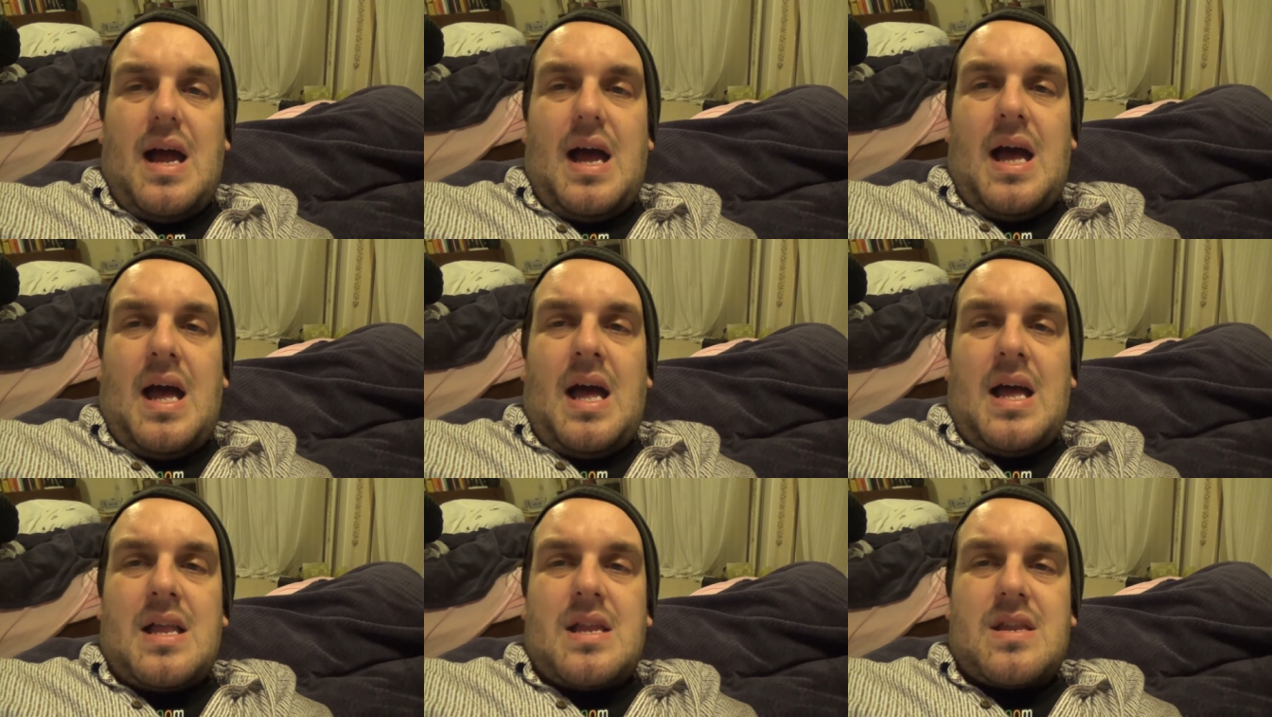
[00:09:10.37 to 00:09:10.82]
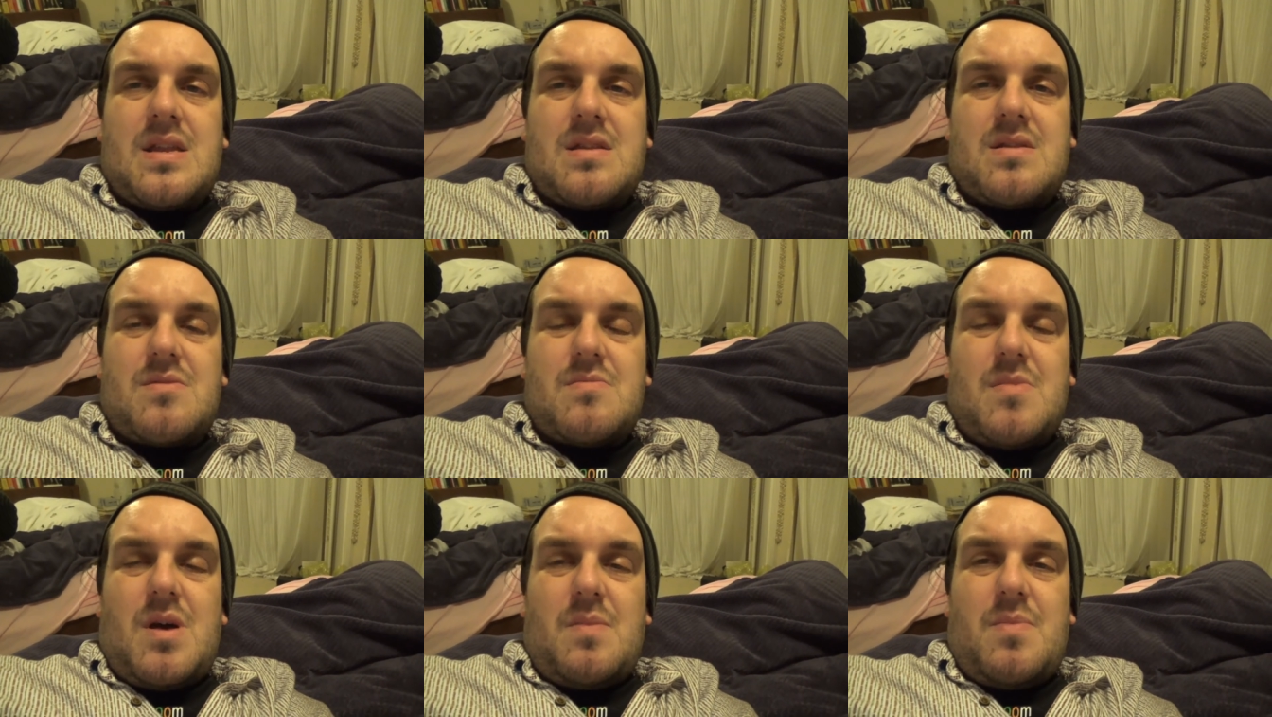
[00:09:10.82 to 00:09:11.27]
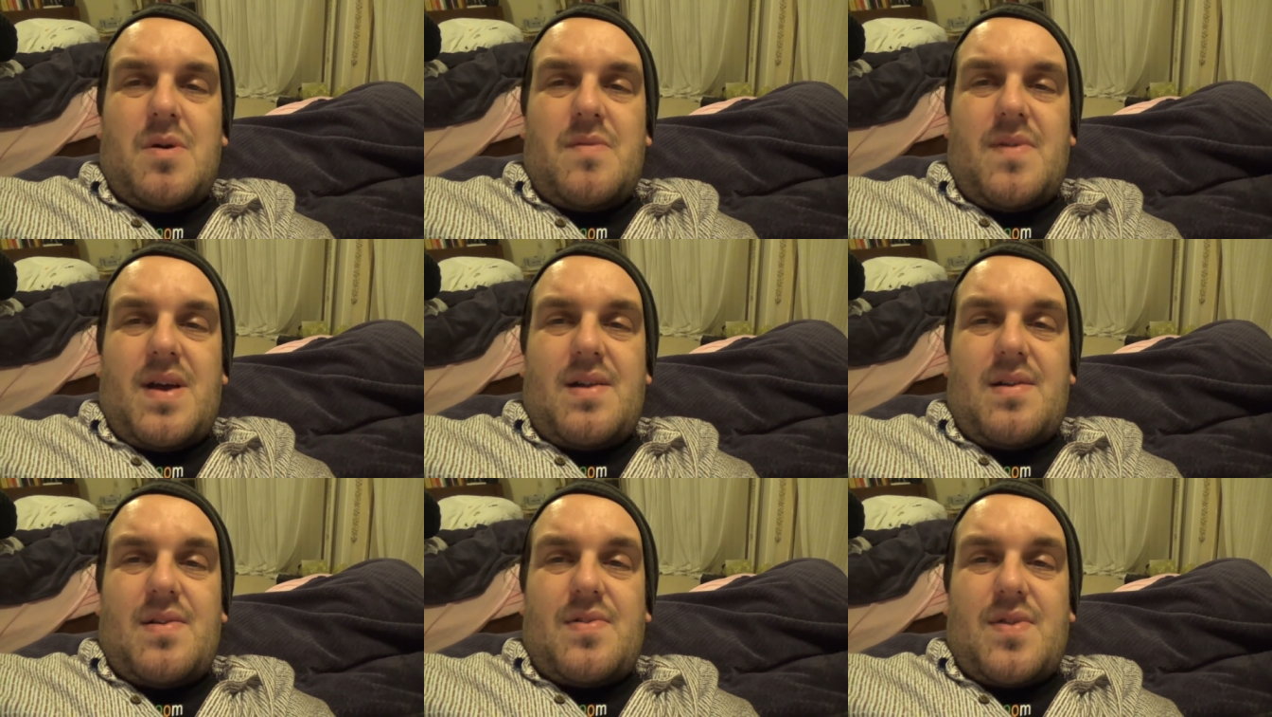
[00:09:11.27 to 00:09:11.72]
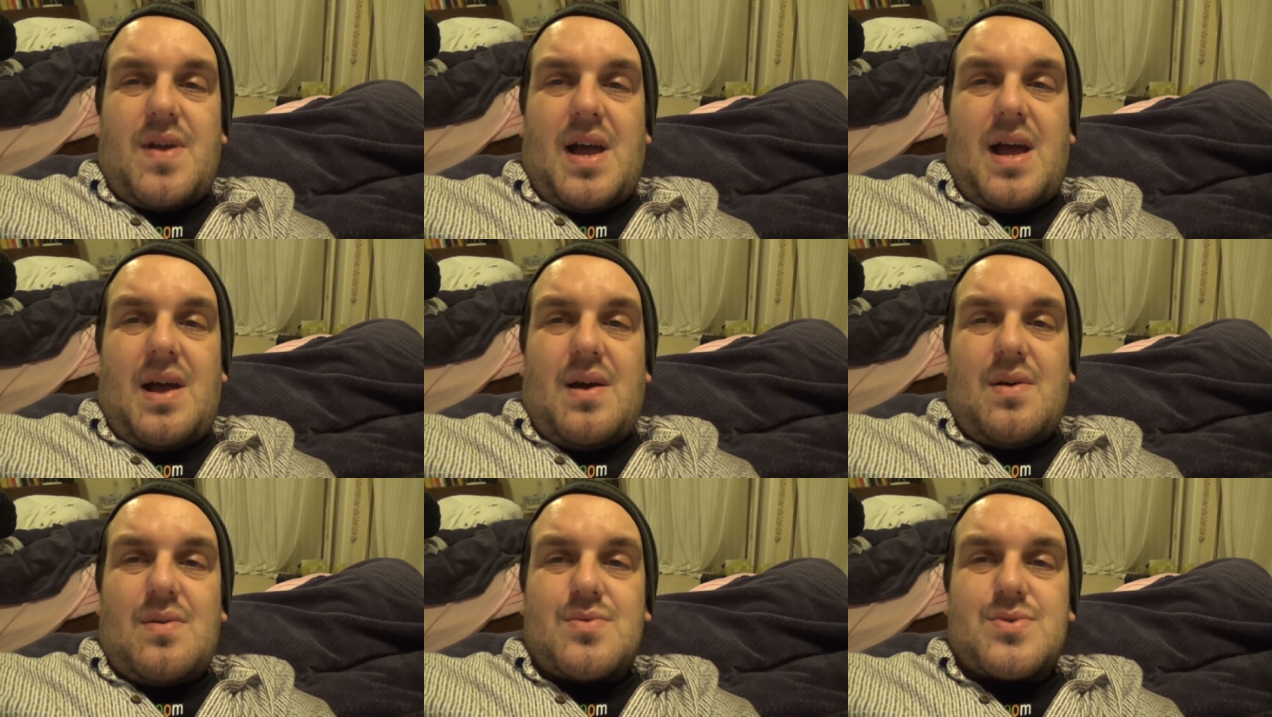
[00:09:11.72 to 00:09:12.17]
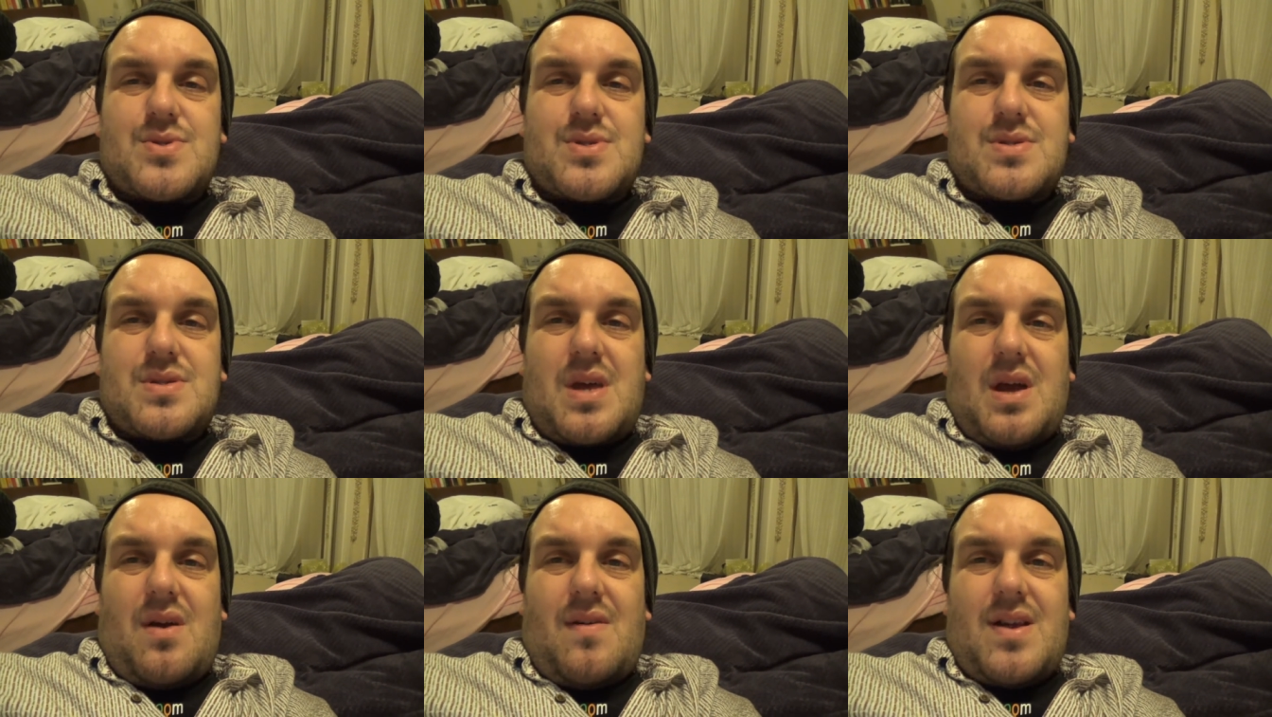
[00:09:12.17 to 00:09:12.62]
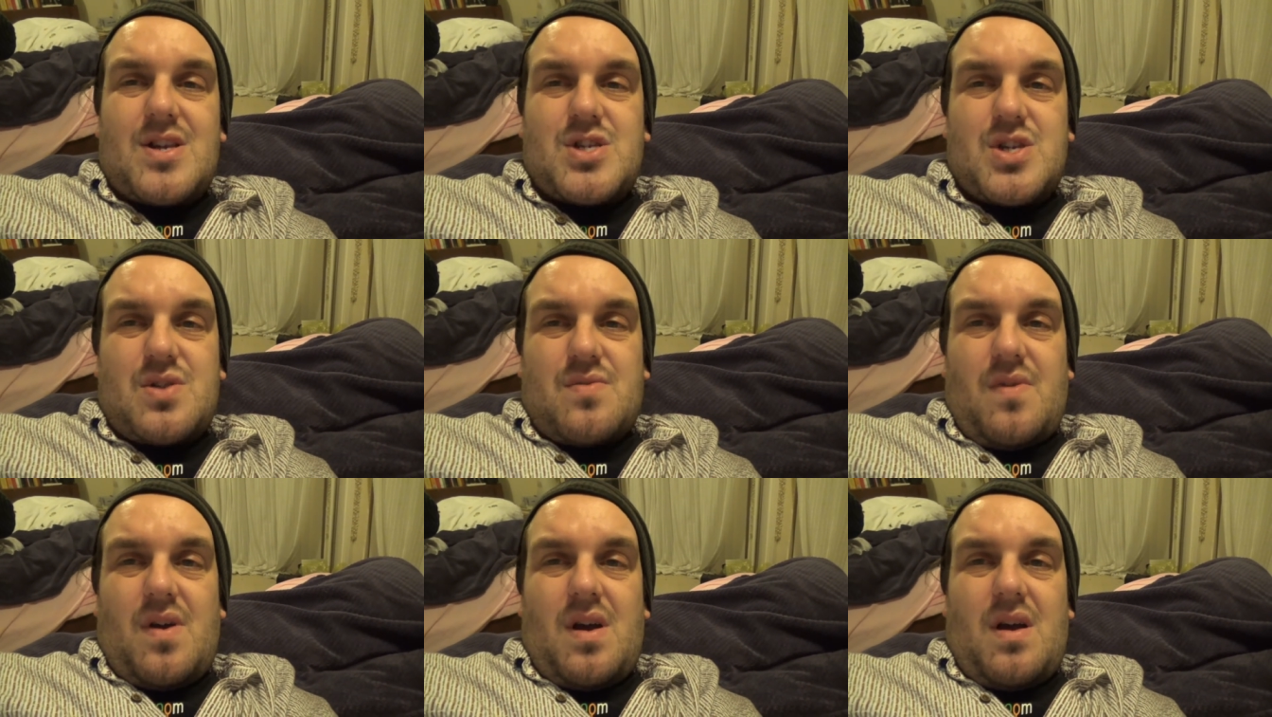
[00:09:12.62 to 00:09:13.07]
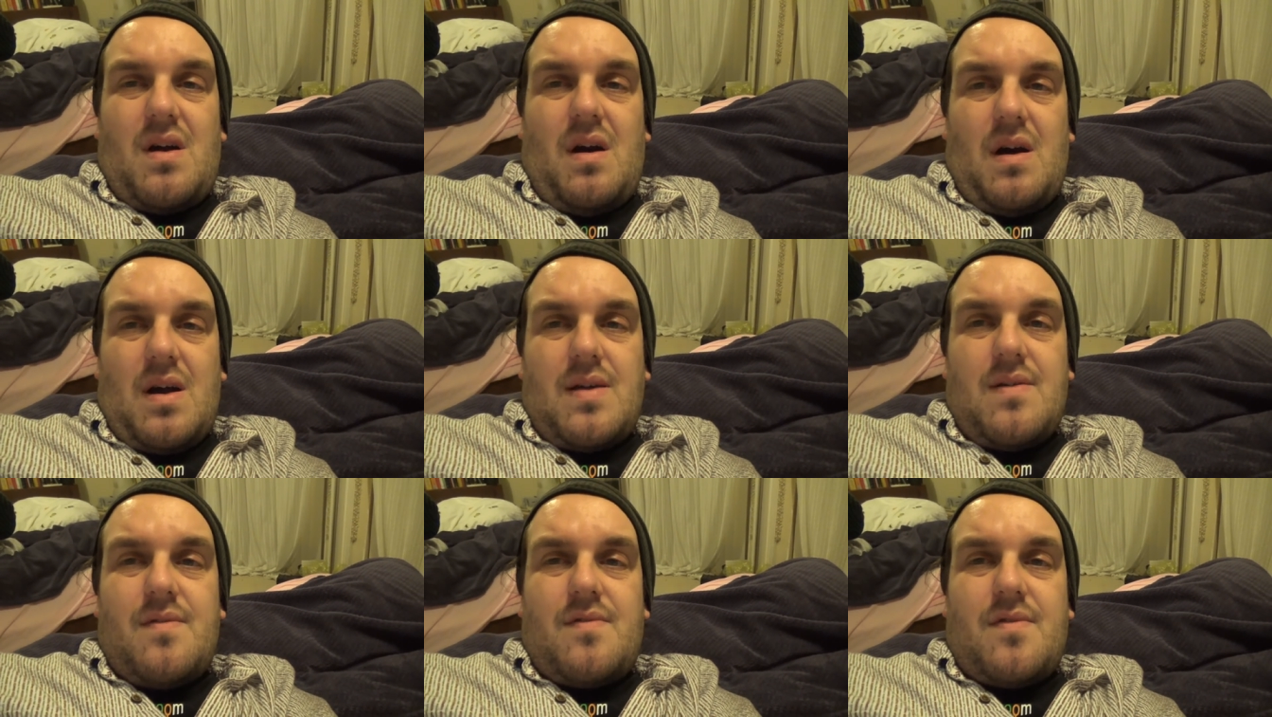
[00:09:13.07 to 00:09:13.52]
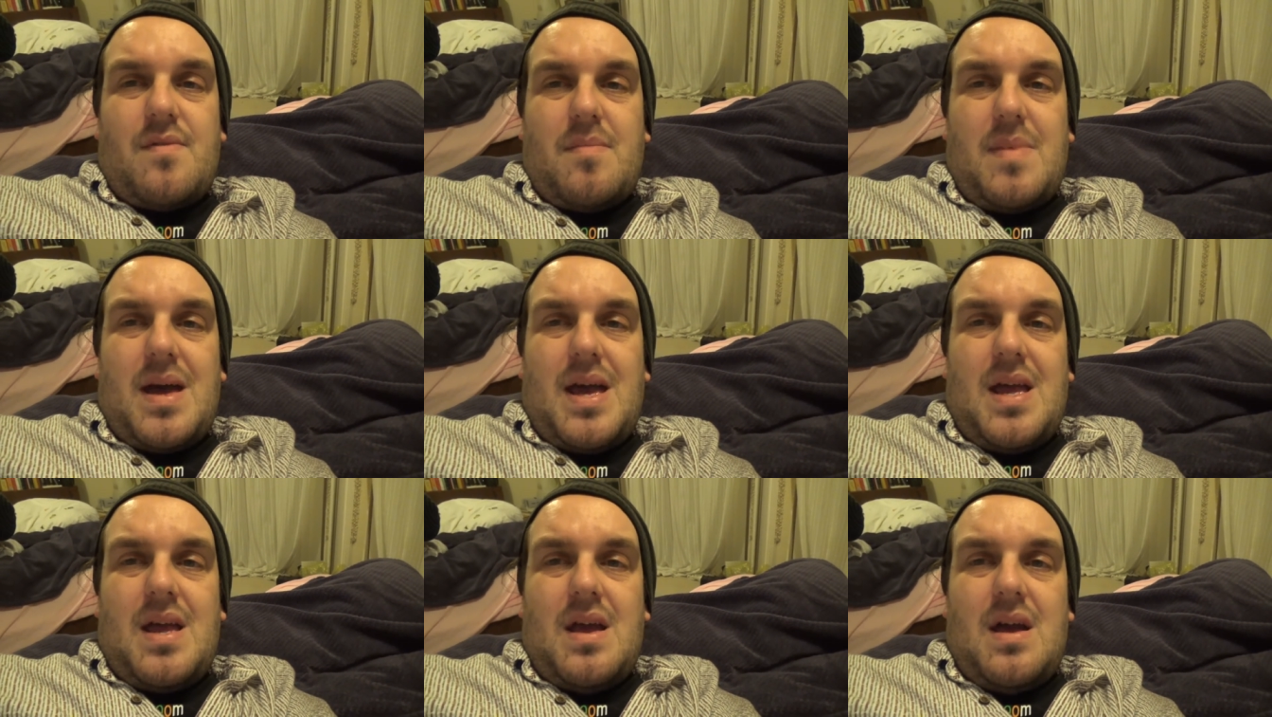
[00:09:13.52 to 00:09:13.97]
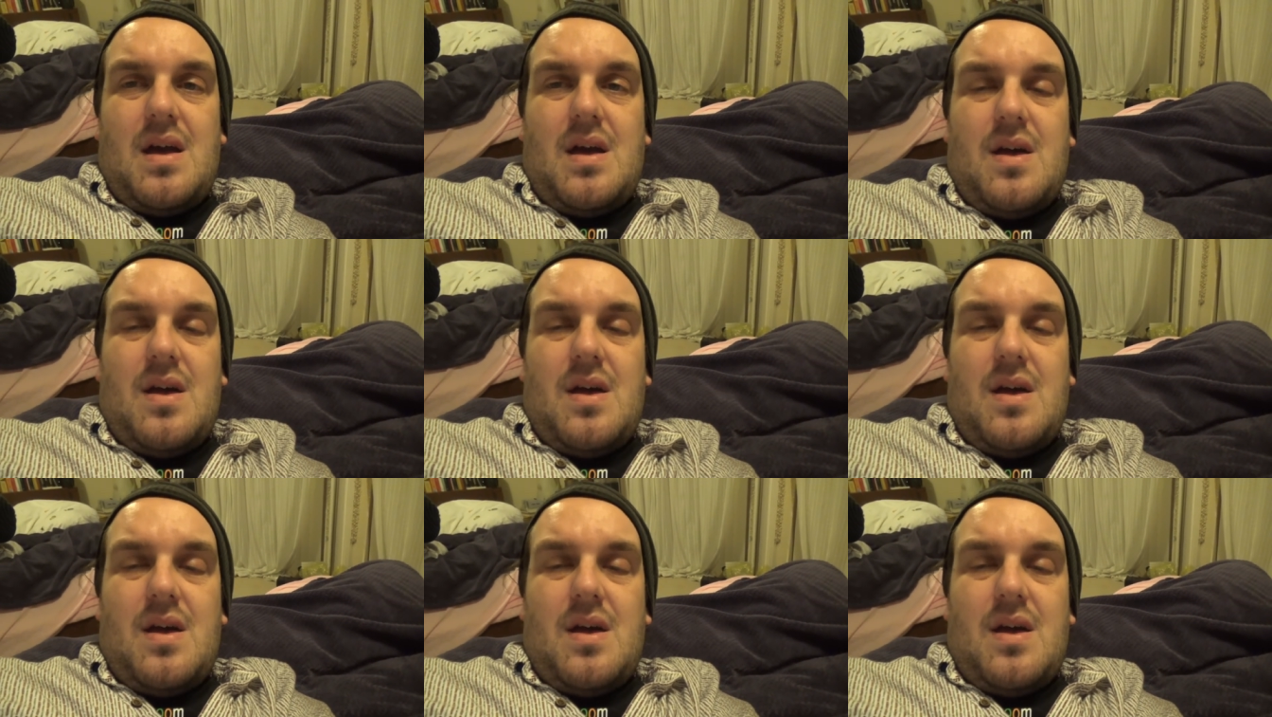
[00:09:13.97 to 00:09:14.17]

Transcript: and above anything else, they are actually the right height for me.